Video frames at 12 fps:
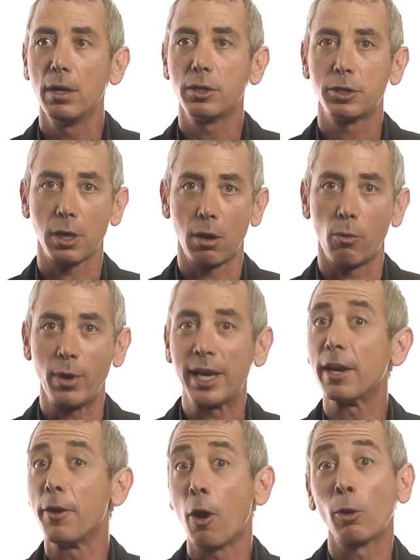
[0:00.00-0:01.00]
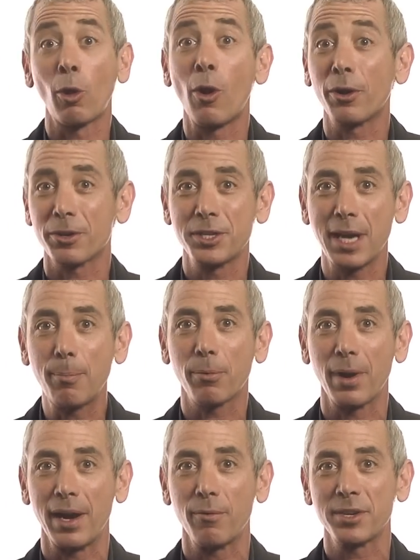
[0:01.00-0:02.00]
So we can no longer
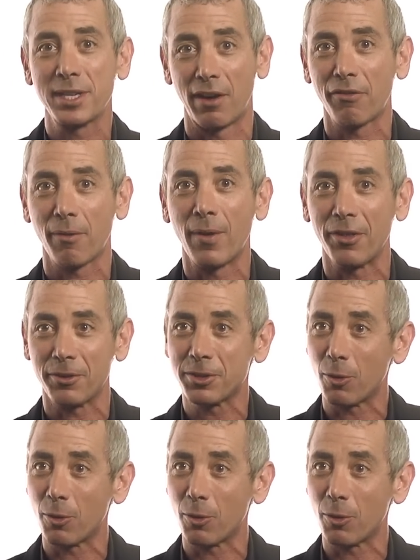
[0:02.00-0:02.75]
separate self from others.